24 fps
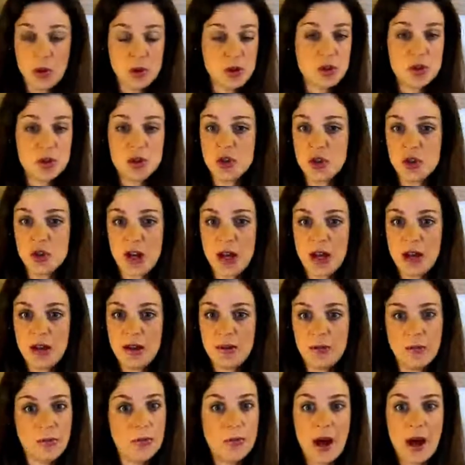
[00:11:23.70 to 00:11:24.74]
Should I
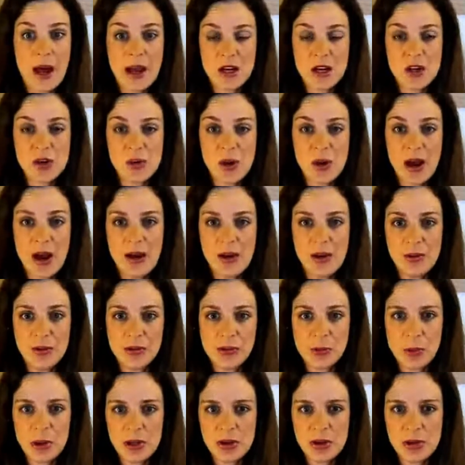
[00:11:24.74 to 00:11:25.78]
buy a new
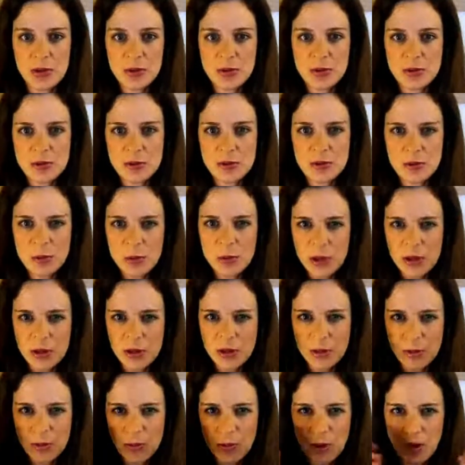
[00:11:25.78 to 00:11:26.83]
house? When you
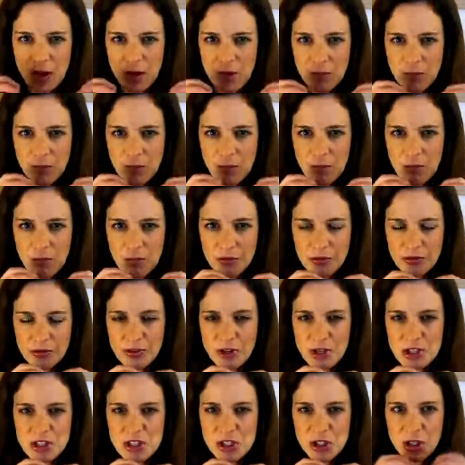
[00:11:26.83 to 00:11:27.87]

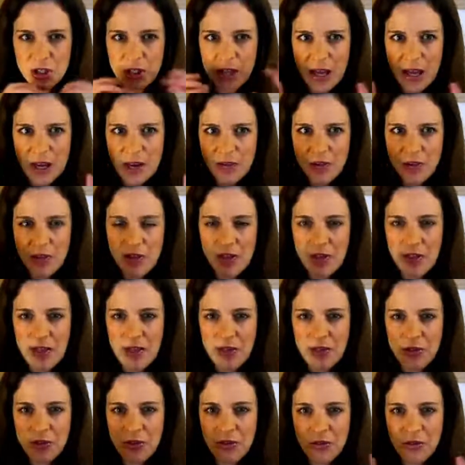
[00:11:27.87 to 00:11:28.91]
start to look at it in the
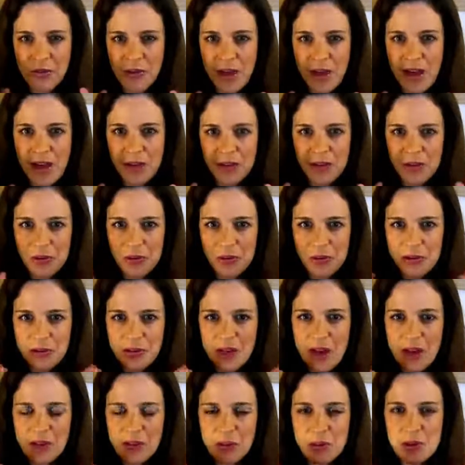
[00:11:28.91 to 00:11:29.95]
lens of values,
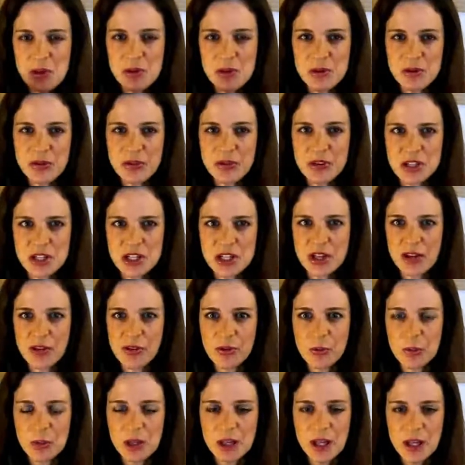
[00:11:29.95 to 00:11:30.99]
that's when you can start to get
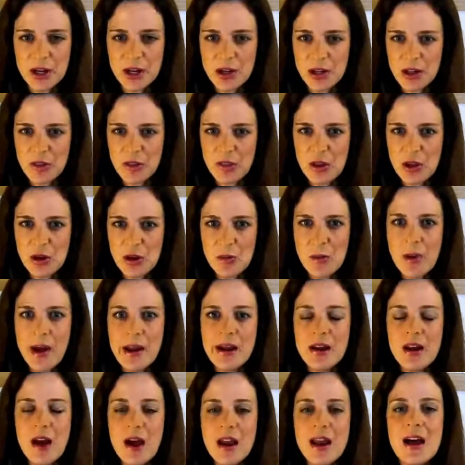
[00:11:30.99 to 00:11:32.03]
some clarity that you
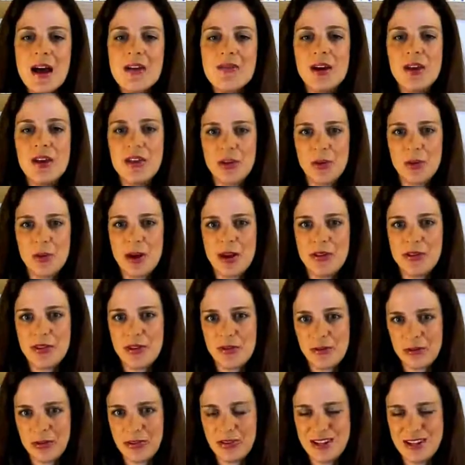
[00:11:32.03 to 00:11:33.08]
might not have otherwise
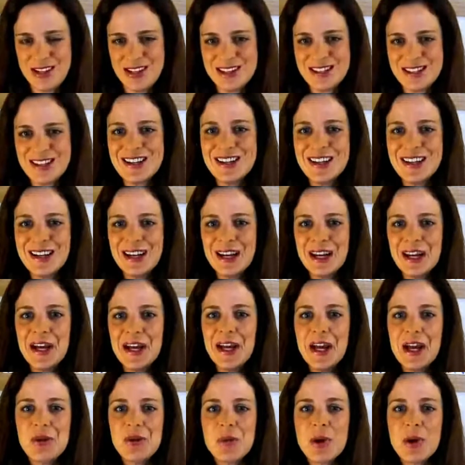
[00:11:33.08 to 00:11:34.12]
have seen.
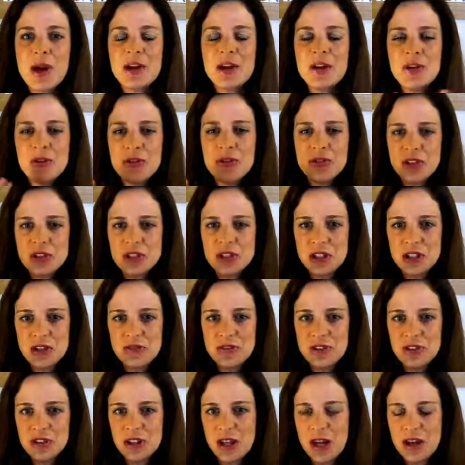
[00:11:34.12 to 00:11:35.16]
And when you start to
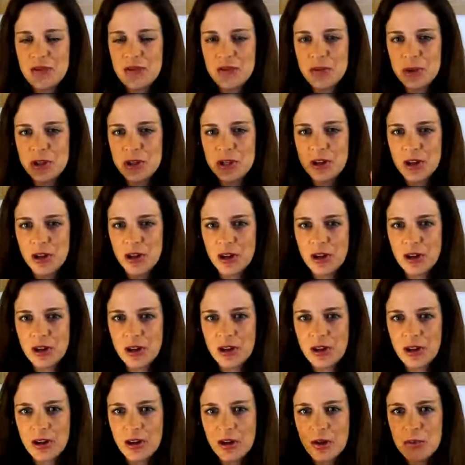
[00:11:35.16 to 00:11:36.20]
live your life where you're
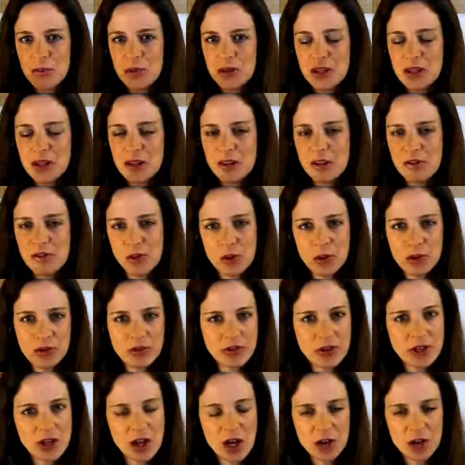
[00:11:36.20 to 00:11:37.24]
completely
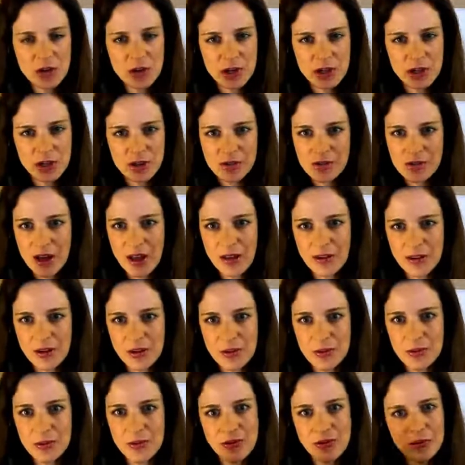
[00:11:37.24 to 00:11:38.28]
focused on honoring your
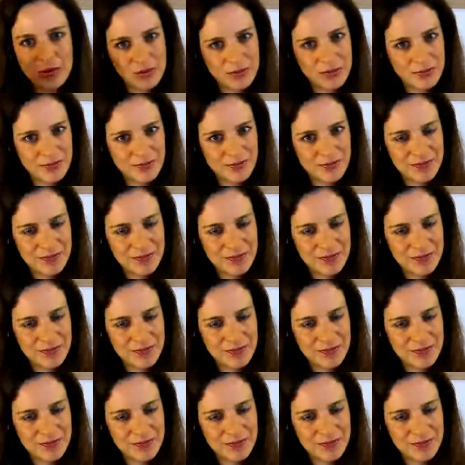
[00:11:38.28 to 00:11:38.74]
values,